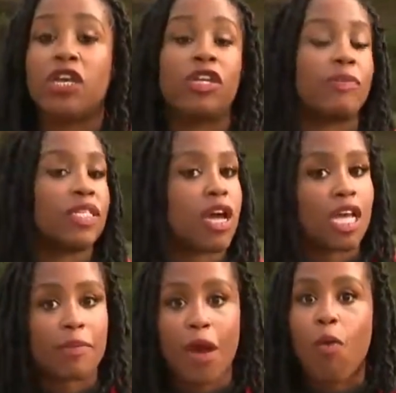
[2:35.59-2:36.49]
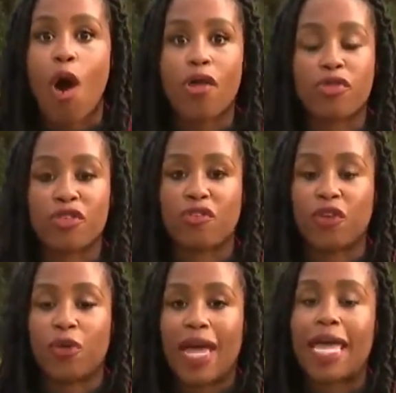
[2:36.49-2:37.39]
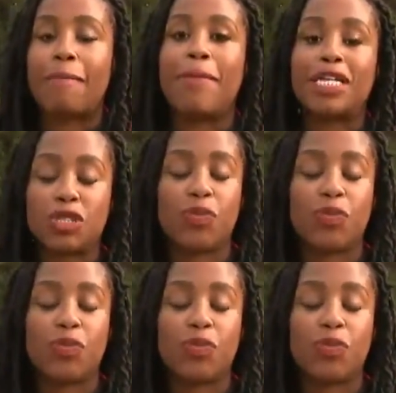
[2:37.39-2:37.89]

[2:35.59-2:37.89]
you'd have been talking about water in the freeway and a much